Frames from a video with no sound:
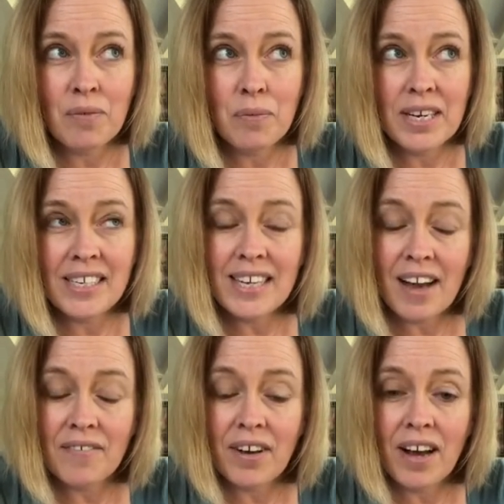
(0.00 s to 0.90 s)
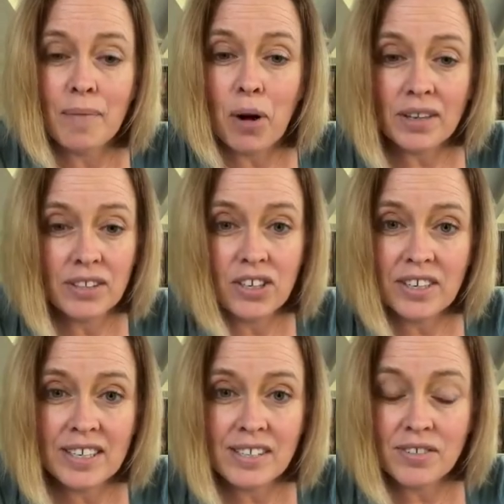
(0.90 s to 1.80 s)
We need to have a box of
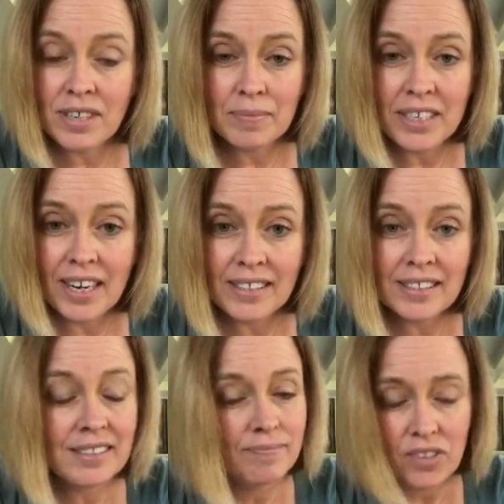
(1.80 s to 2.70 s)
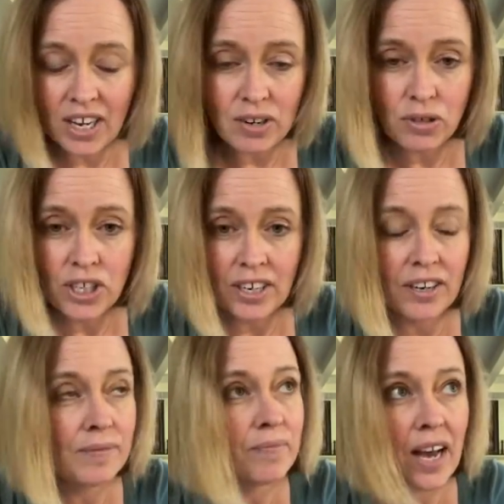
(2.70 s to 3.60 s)
cookies or something nice. Okay, no
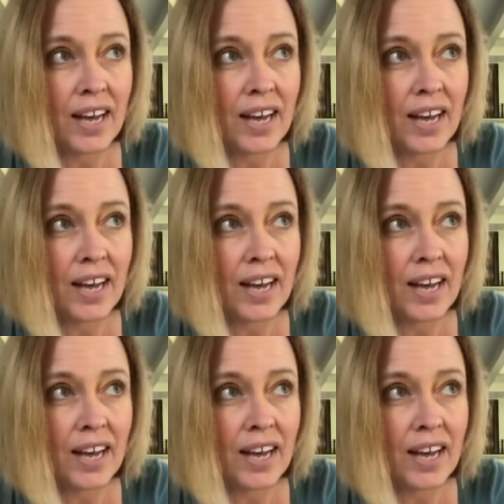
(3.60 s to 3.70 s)
sugar.